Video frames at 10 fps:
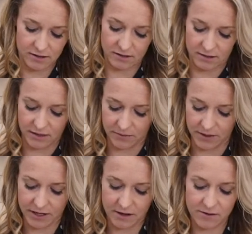There we
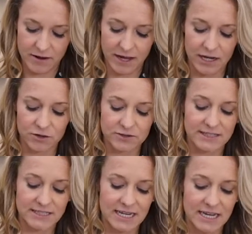go. And you'll
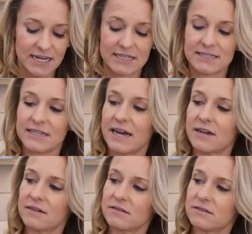see it's like
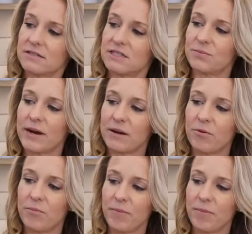spreadable